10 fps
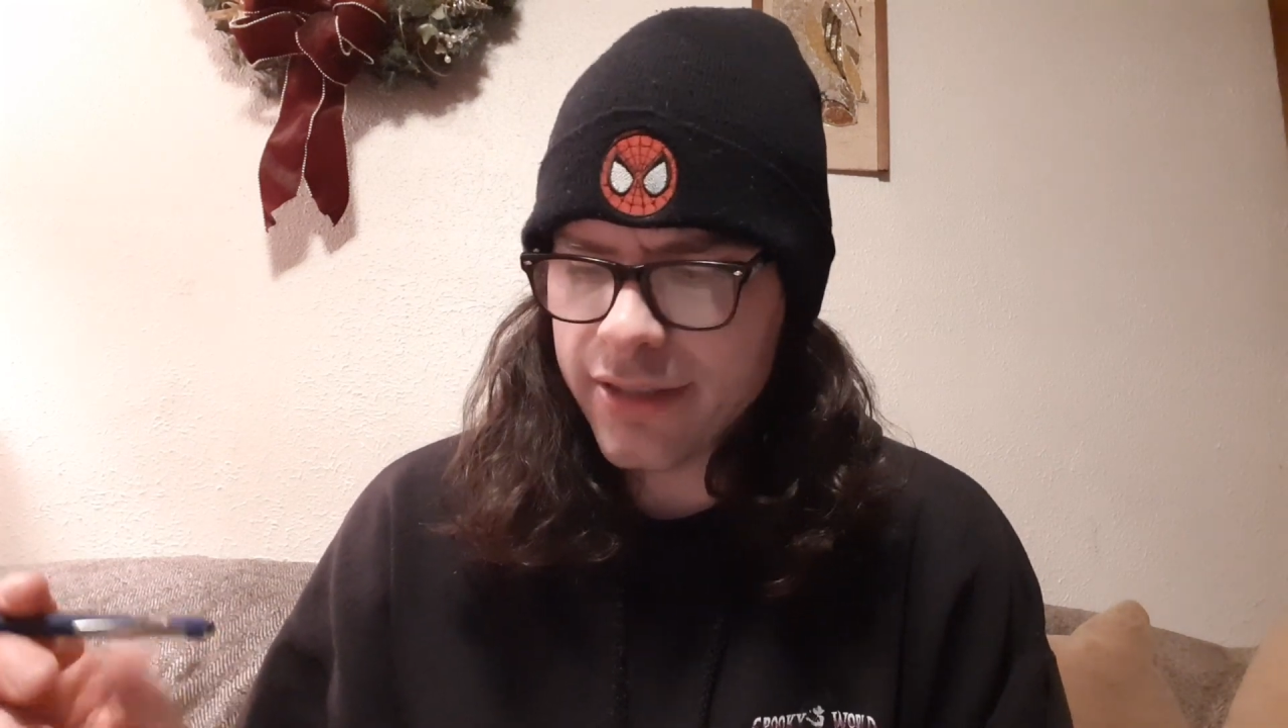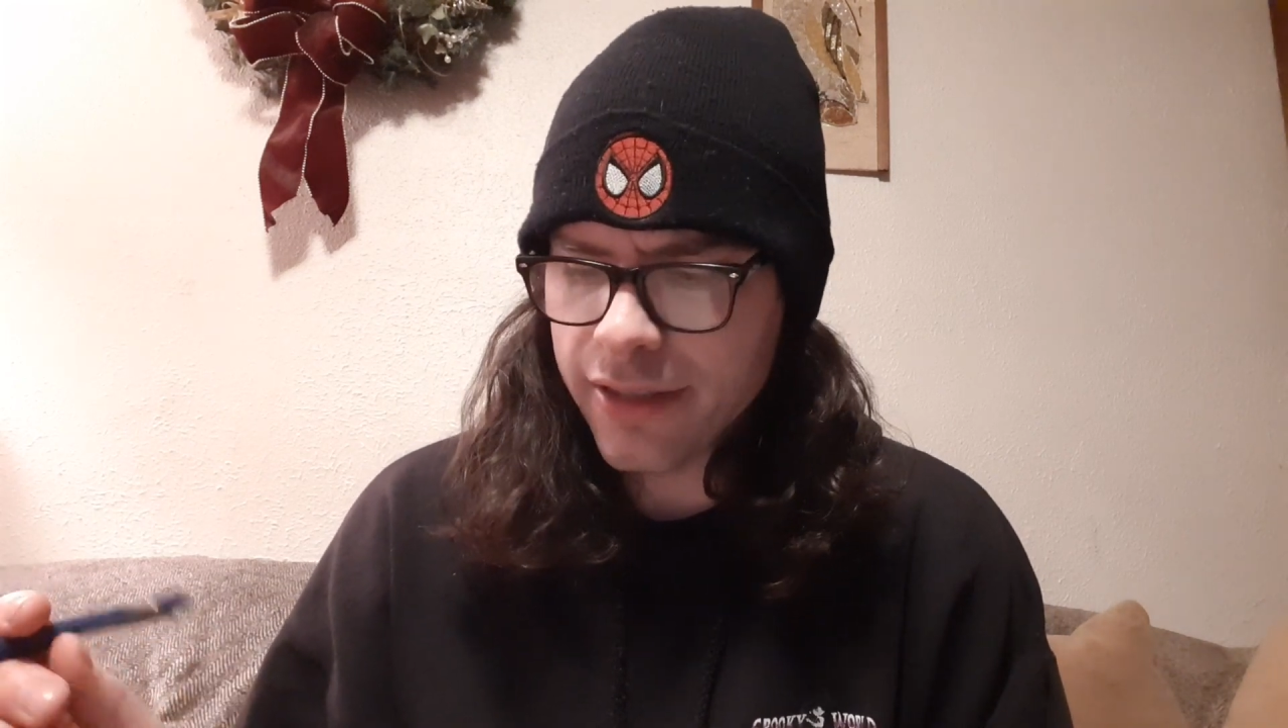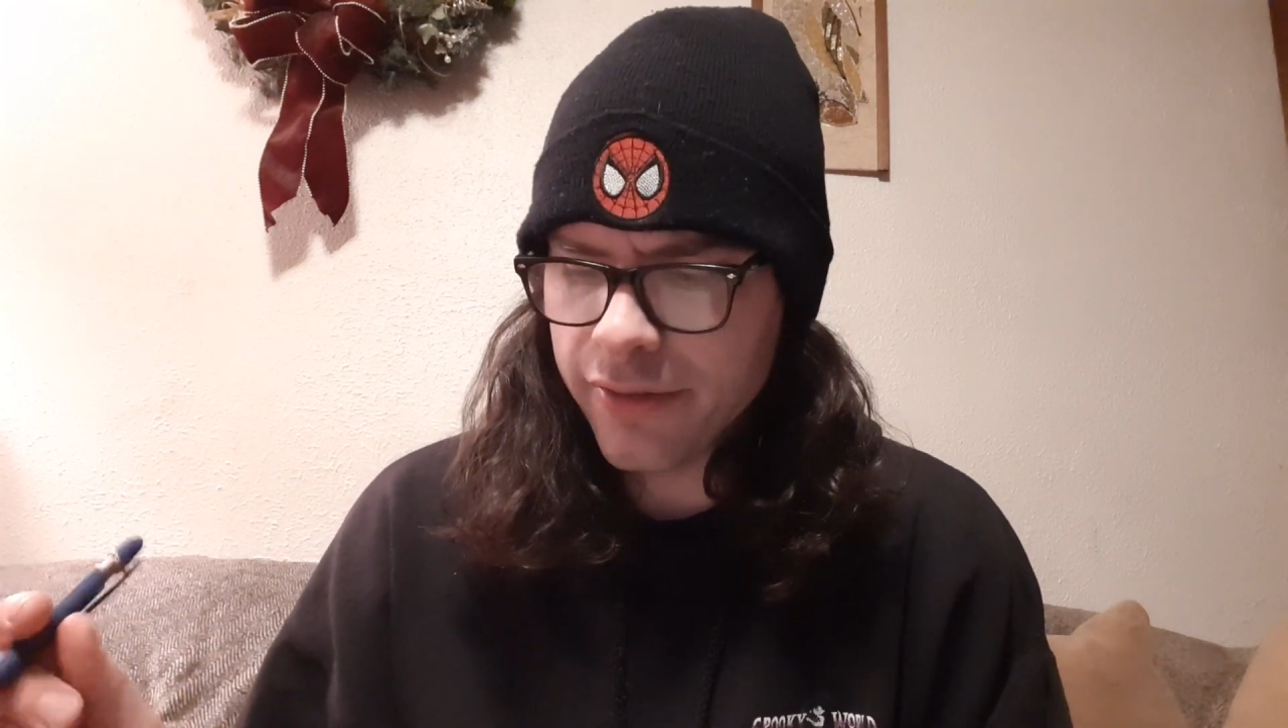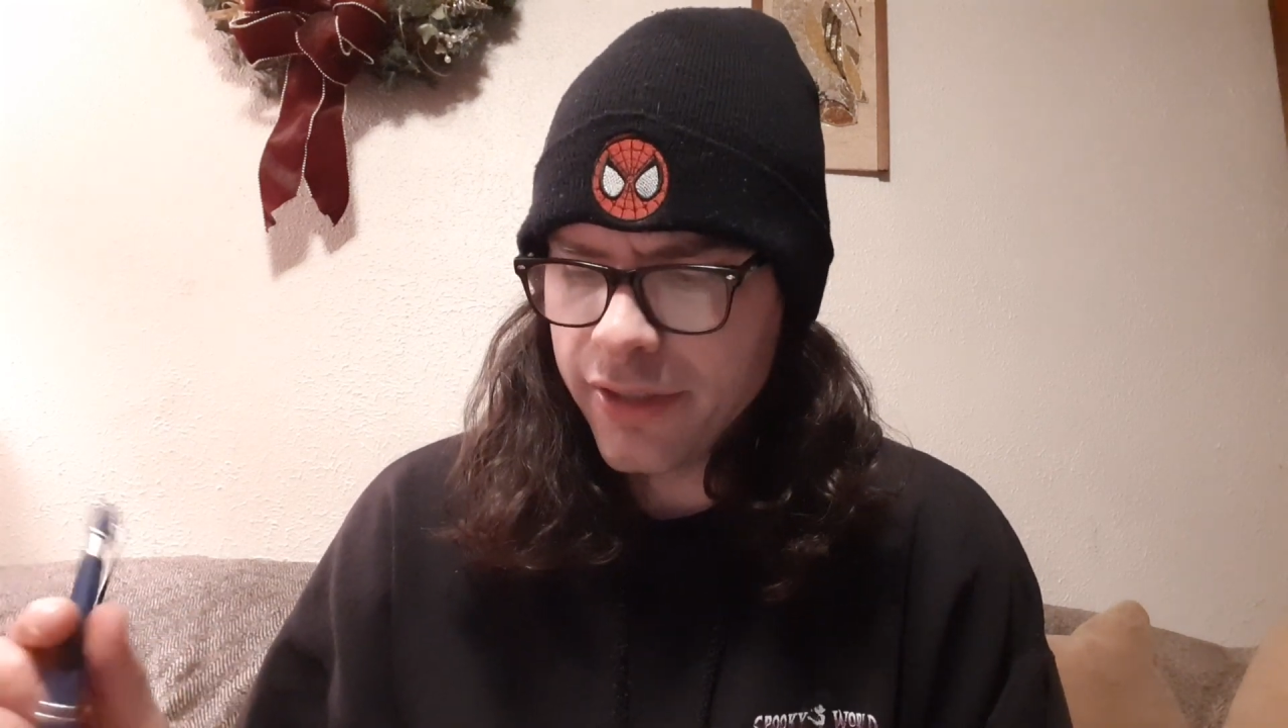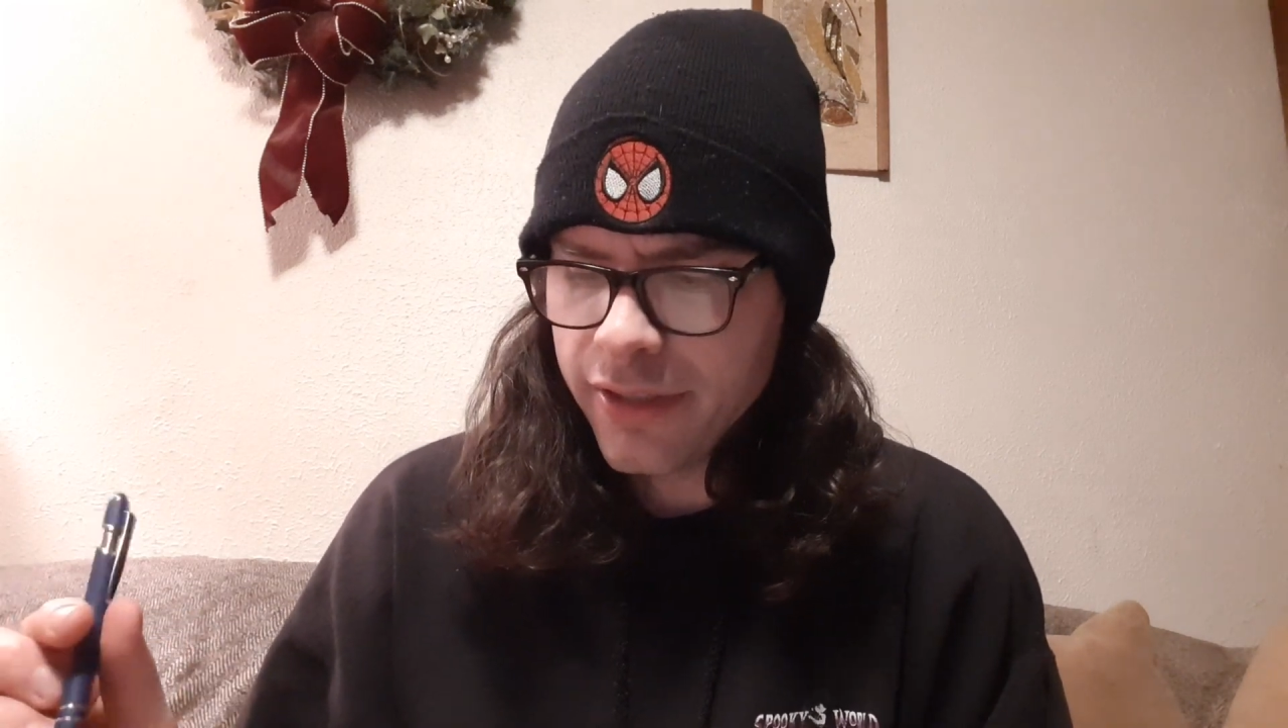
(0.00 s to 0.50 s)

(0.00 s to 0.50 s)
So